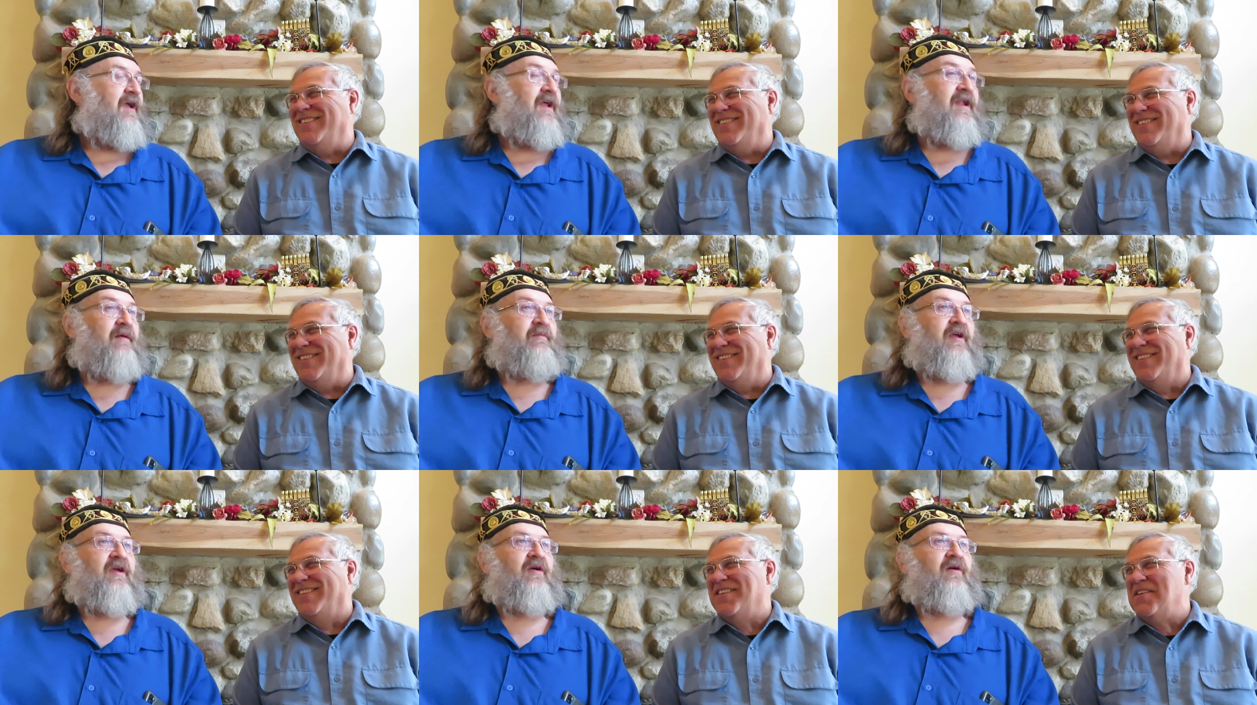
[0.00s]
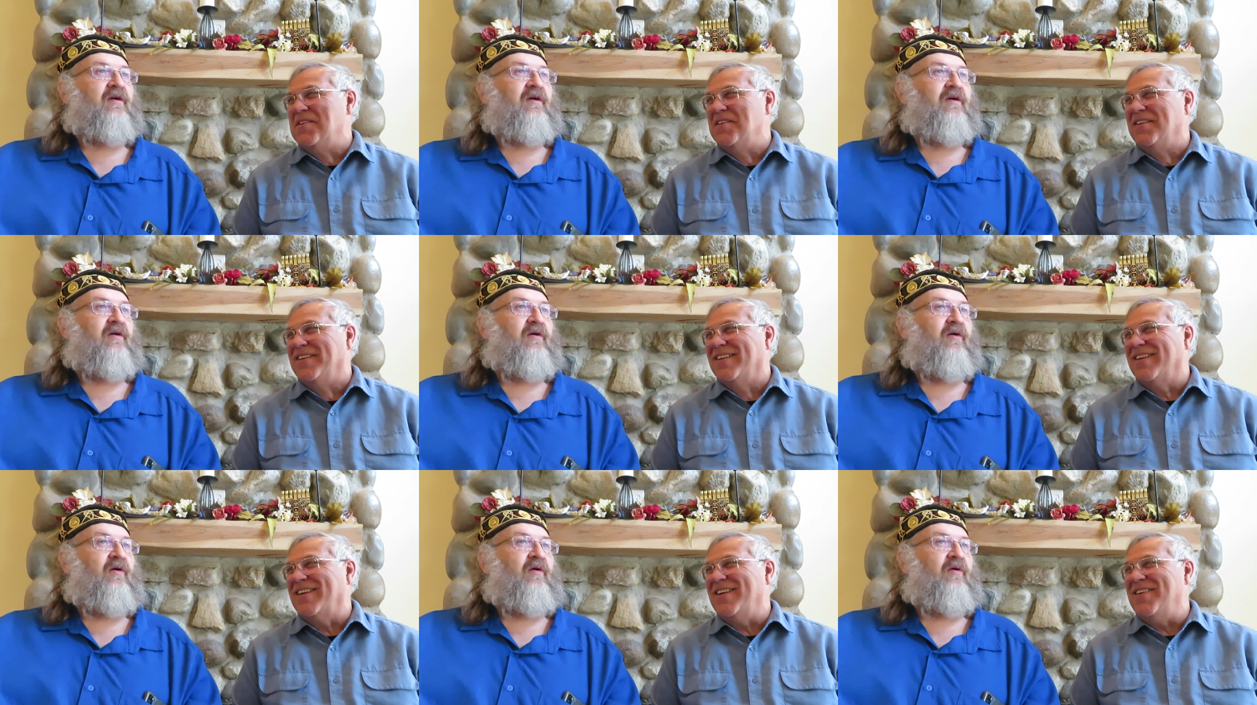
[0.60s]
Speaker 1: And I'm like,
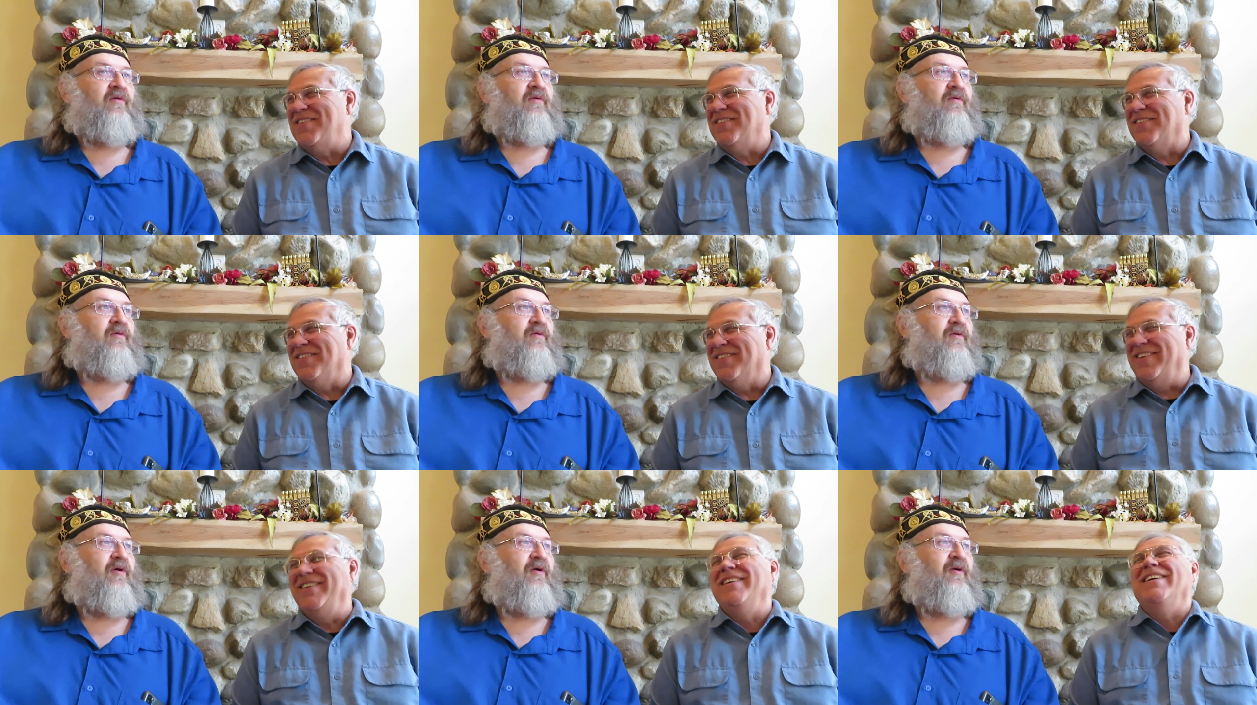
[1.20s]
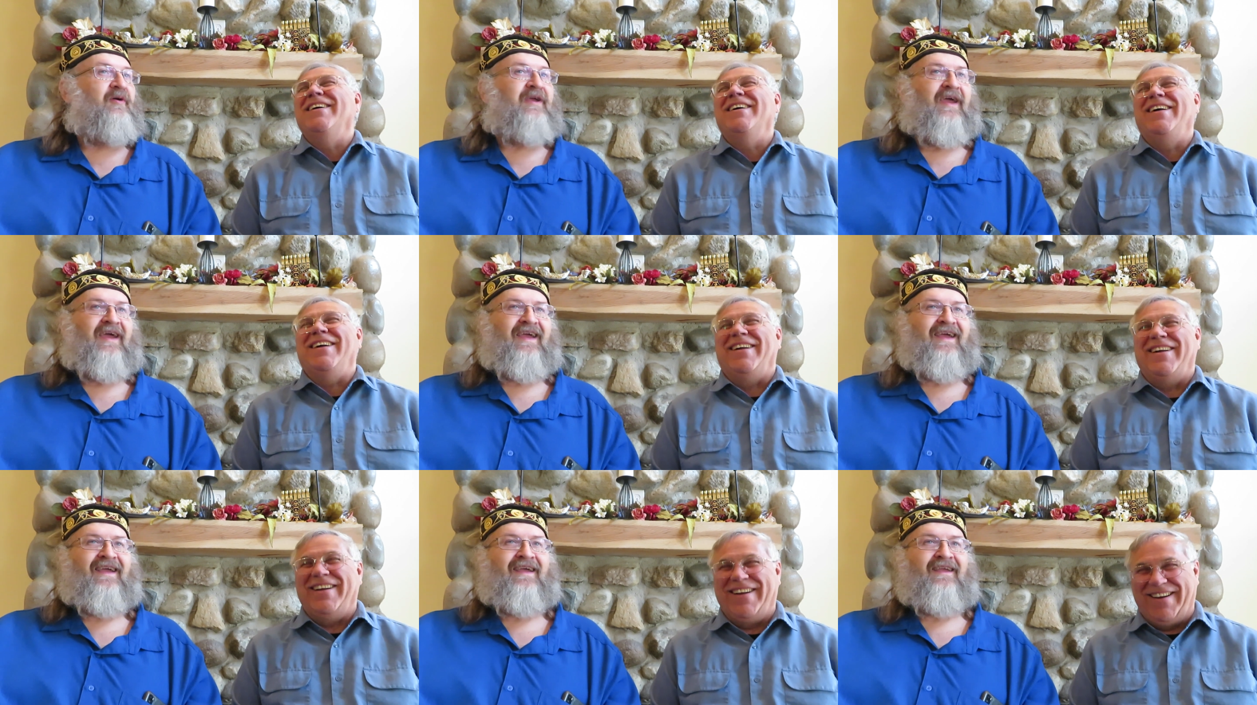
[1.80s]
oh, oh.
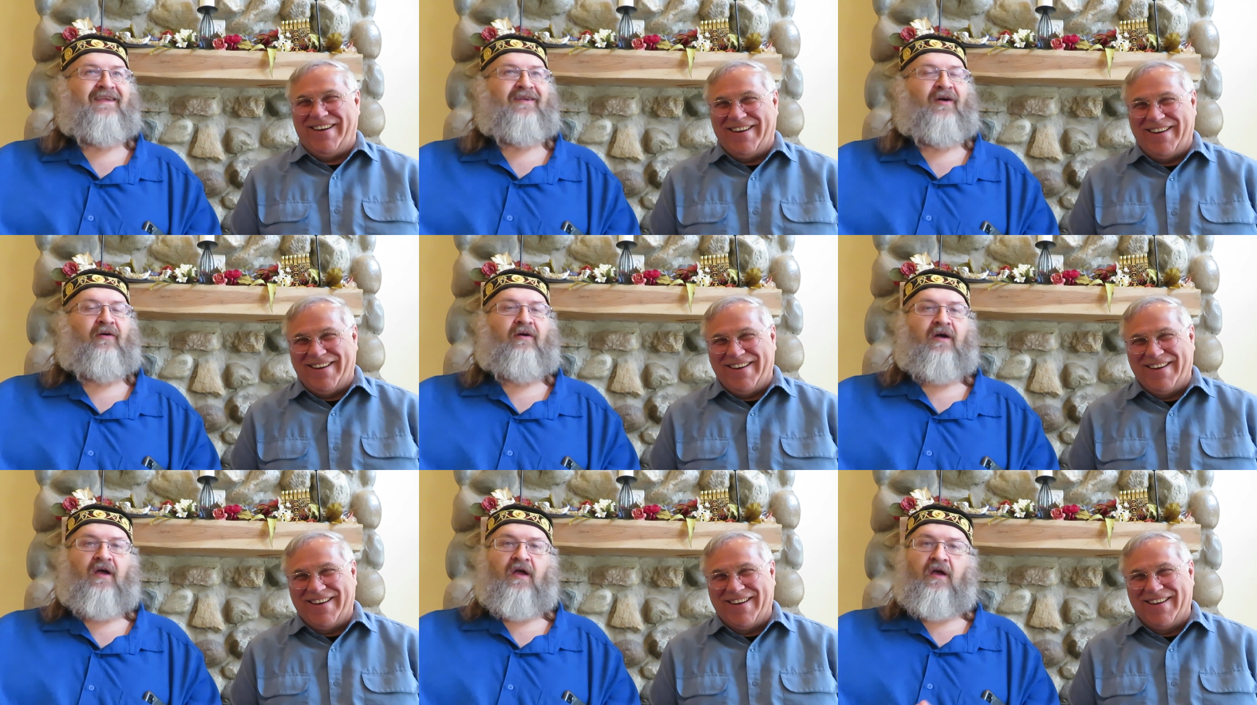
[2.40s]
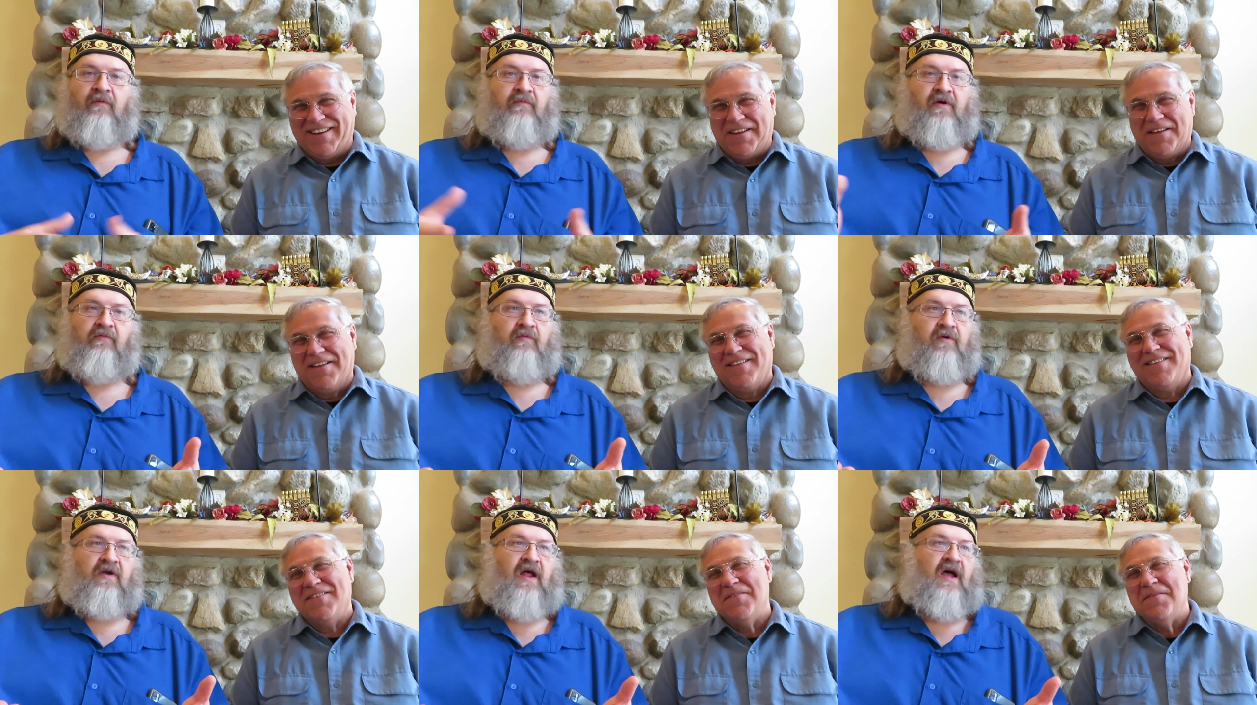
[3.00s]
okay, you know. But
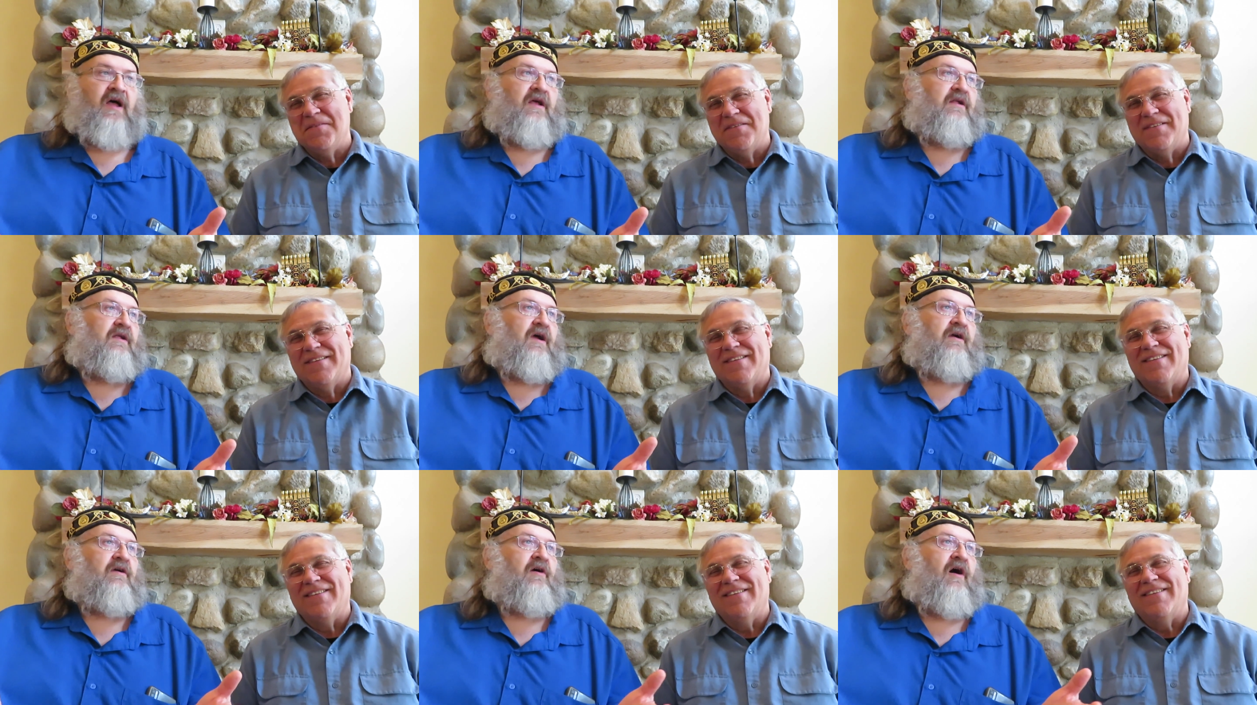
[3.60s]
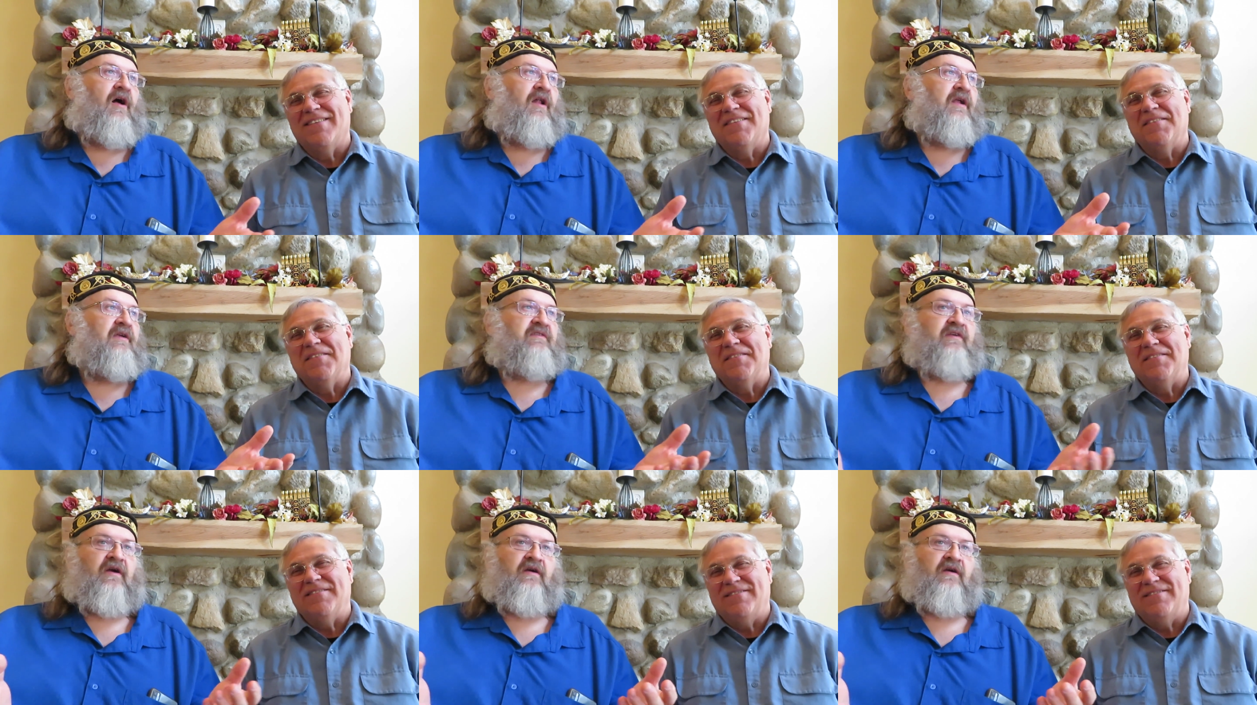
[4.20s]
we're not, our callings